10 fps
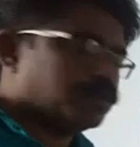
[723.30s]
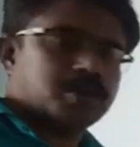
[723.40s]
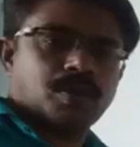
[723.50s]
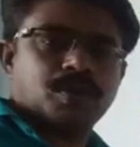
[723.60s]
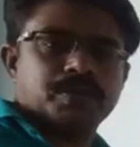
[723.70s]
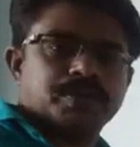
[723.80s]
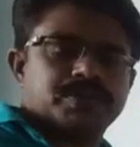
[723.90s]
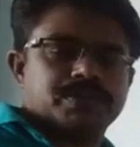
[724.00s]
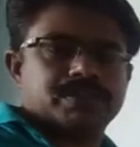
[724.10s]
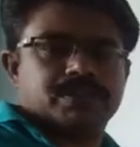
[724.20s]
got all those
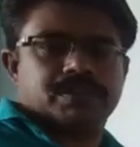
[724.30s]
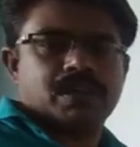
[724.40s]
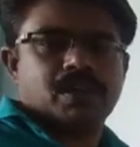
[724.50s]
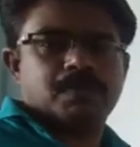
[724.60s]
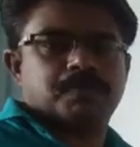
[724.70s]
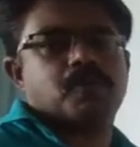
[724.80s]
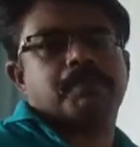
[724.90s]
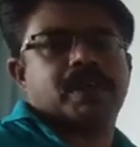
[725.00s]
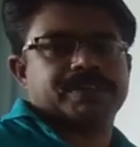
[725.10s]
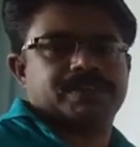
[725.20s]
4
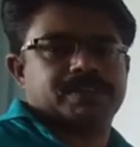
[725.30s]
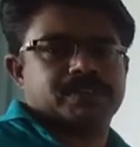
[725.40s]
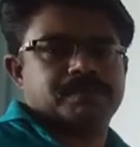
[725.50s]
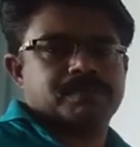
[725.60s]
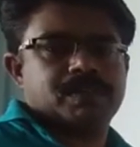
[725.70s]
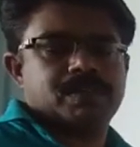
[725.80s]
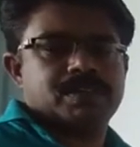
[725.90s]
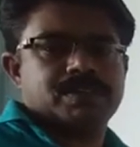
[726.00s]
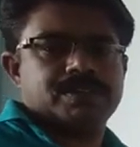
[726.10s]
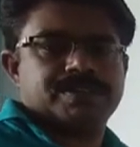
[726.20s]
parts.
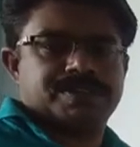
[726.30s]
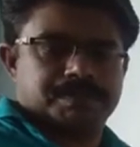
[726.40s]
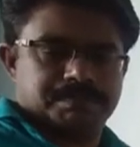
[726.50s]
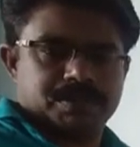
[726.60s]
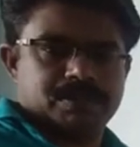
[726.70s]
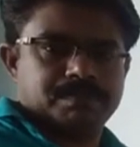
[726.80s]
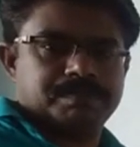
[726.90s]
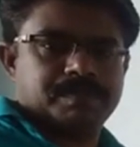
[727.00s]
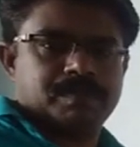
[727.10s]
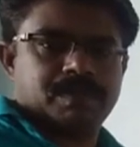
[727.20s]
Simple.
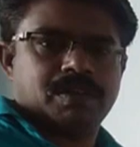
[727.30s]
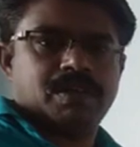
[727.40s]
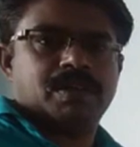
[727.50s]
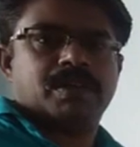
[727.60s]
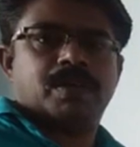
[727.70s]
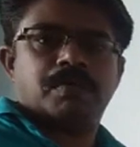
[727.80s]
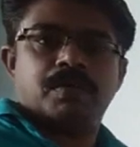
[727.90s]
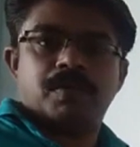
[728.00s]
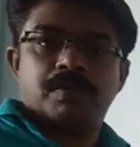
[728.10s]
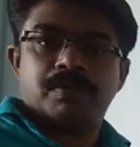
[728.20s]

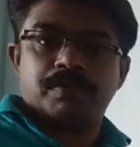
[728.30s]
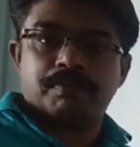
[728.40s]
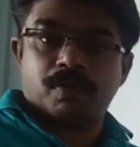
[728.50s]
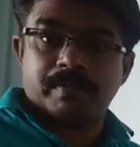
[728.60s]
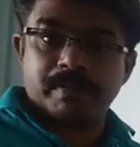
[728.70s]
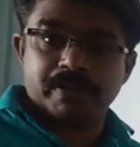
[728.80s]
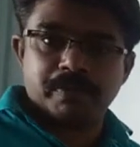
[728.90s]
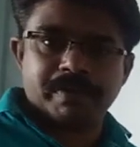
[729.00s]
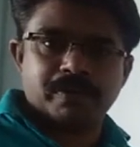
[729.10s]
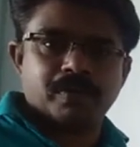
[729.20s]
Now probably
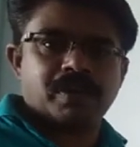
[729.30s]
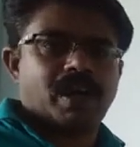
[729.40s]
you may know